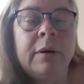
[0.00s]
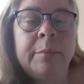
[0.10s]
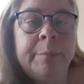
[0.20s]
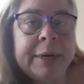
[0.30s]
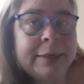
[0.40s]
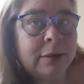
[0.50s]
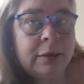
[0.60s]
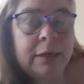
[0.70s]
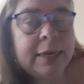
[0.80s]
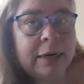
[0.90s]
But
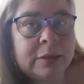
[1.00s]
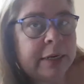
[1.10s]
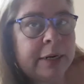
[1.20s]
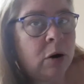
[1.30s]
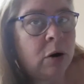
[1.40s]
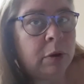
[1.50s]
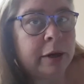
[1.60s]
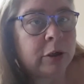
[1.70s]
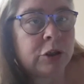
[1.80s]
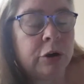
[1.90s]
he doesn't eat a whole
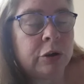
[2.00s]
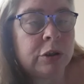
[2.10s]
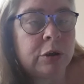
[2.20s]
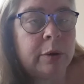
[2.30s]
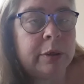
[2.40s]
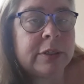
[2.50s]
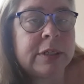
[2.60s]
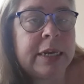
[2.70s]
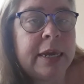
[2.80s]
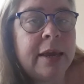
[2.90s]
lot of sugar. So his
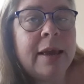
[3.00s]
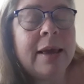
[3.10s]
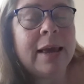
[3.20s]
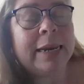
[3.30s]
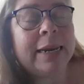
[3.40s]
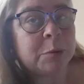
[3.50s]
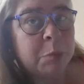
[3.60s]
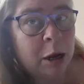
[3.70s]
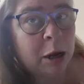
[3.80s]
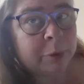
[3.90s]
tea, and his
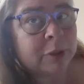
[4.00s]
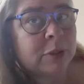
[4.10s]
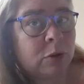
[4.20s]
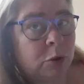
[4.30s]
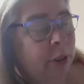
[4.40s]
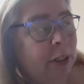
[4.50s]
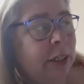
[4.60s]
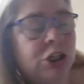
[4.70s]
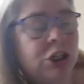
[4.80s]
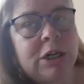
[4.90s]
mama's sweet
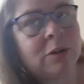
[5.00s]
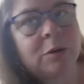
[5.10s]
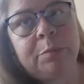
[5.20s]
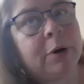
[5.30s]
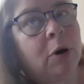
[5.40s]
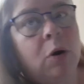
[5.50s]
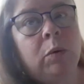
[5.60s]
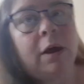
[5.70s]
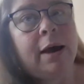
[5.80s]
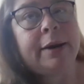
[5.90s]
tea, she doesn't put a
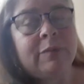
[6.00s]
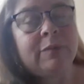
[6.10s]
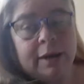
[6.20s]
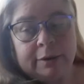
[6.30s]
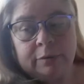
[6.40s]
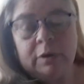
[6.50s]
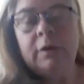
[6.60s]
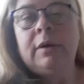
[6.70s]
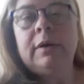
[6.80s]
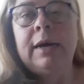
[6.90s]
whole lot. Even I
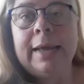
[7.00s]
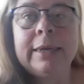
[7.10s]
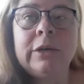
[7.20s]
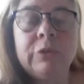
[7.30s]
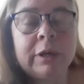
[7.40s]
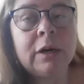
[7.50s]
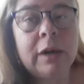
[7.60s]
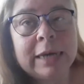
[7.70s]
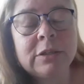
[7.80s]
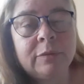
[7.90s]
can drink a
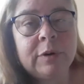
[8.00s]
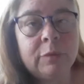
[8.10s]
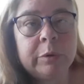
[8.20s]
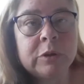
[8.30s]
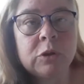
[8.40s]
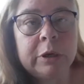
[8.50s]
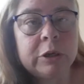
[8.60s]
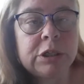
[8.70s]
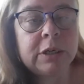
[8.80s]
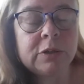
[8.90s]
glass of it every once in a while.
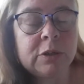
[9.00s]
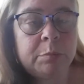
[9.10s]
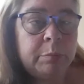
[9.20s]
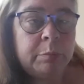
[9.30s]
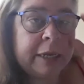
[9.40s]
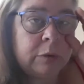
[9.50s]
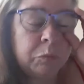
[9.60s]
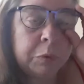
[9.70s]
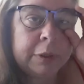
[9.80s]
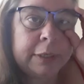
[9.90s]
She doesn't make it
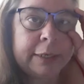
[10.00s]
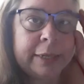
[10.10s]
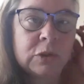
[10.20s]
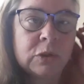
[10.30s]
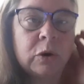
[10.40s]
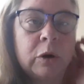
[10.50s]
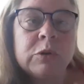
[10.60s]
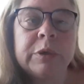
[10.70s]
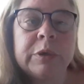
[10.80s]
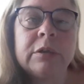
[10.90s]
really like syrup
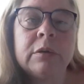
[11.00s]
sweet.